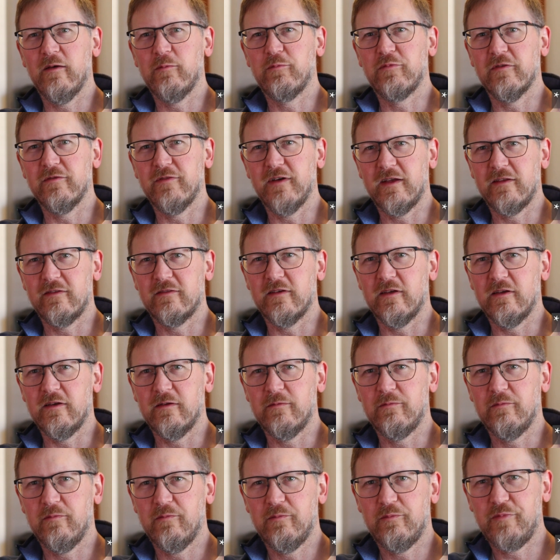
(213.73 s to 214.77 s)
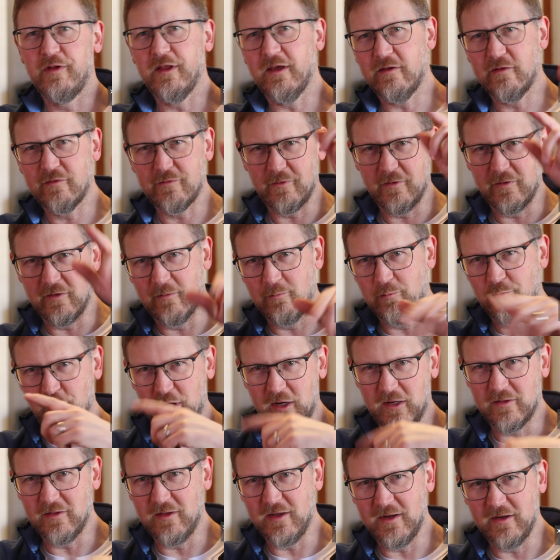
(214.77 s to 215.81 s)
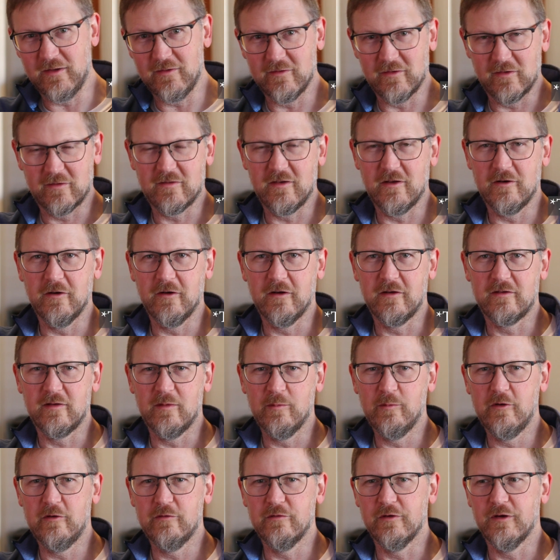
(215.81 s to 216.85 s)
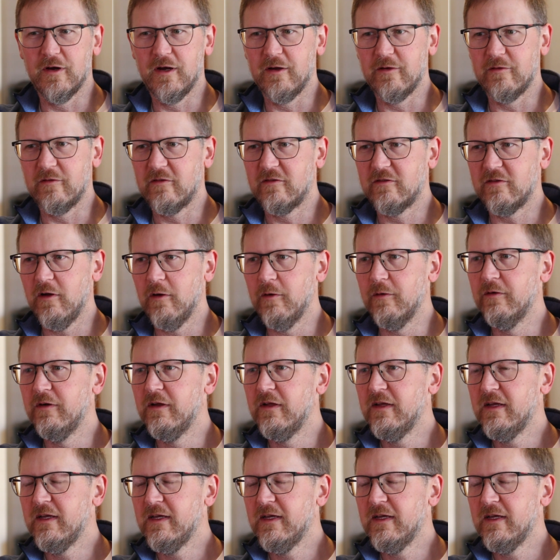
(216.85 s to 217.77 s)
provides a place for the brake lines, etc., to move around so